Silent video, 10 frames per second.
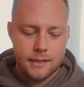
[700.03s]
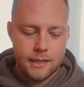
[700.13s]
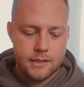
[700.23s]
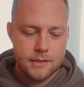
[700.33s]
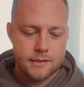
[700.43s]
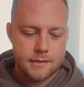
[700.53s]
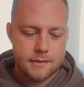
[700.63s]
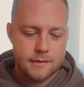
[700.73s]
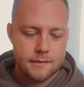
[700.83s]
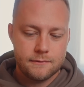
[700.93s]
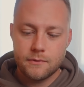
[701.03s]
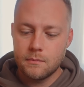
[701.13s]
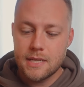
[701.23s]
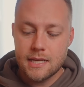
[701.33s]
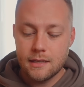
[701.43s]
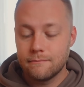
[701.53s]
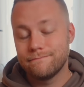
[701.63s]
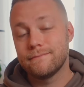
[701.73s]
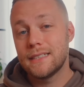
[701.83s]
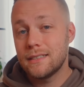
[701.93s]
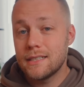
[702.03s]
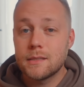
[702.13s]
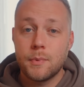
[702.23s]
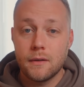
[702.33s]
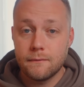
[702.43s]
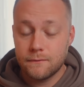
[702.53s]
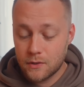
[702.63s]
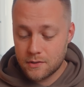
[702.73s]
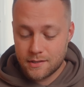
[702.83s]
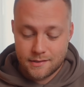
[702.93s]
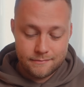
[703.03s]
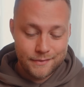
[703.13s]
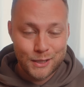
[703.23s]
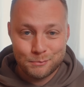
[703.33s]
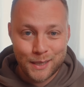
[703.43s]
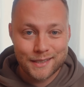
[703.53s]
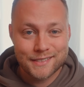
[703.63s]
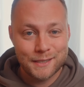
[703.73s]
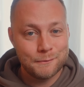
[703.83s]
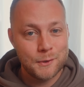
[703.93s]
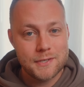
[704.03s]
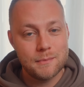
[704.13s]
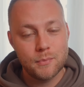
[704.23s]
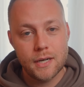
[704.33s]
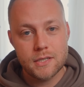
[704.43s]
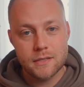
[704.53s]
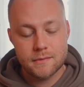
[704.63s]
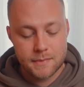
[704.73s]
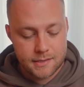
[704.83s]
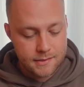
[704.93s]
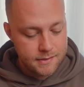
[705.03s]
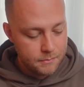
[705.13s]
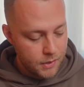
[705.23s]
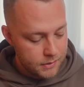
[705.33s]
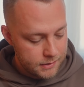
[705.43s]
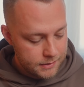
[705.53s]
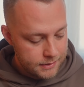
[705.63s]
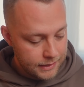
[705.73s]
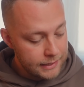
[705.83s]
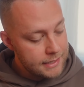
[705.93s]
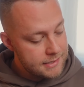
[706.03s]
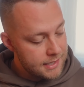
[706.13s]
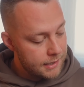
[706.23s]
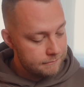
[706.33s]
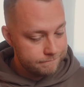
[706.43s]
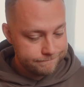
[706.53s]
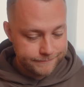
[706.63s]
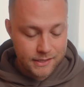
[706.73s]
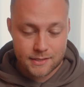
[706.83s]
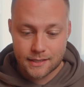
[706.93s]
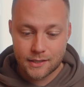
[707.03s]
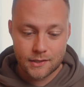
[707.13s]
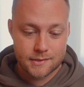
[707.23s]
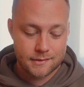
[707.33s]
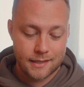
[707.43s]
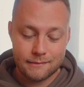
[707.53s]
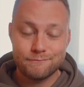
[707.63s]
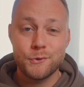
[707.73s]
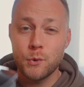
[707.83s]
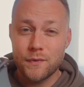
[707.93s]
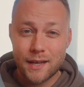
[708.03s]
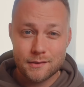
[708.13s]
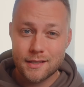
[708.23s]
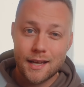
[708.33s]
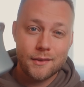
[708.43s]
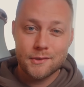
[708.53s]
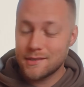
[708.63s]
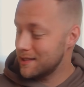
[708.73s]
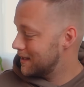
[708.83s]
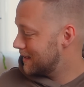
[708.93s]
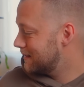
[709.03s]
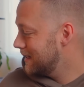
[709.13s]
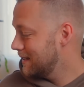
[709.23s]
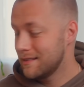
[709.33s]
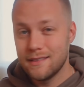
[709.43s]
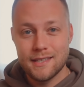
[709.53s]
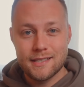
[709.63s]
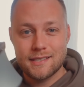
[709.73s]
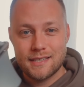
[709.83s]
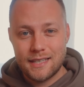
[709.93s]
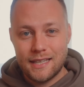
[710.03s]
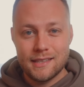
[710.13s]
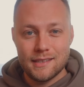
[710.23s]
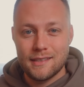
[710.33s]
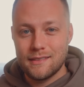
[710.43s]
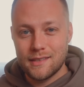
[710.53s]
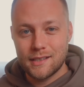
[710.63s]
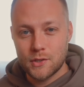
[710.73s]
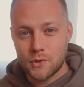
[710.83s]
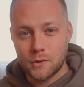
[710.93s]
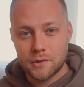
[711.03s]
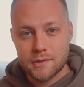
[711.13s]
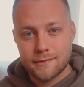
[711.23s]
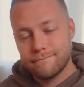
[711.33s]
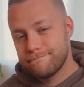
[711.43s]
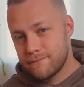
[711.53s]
It just, for me, at least upon first unboxing and first impressions, misses the mark. And that's sad, because it cost like two thousand dollars to get this and the controllers.